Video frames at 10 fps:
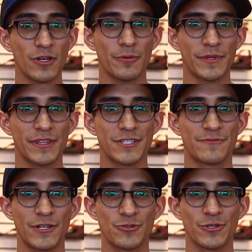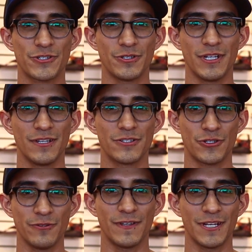We hope that this virtual
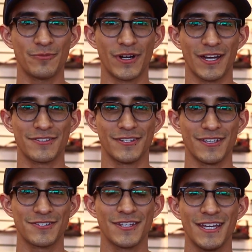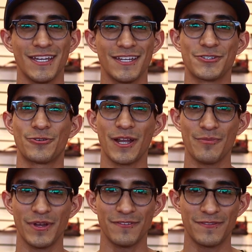shoe fitting process is a
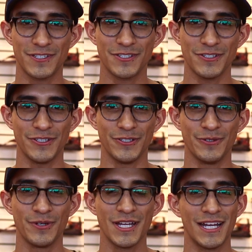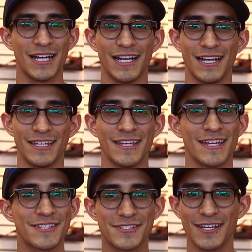great benefit to you.
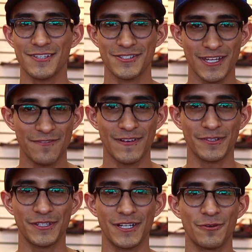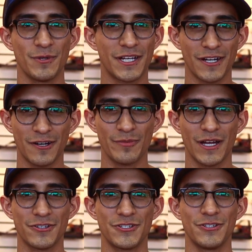Stay safe out there, we care
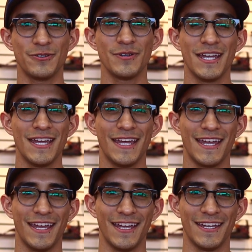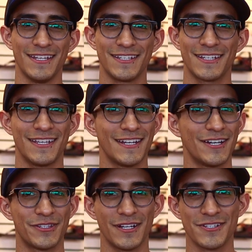about you, and get
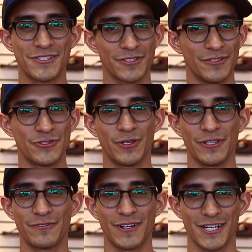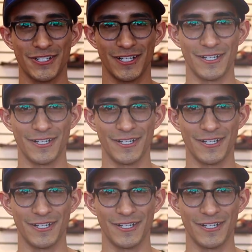out there and still enjoy the fresh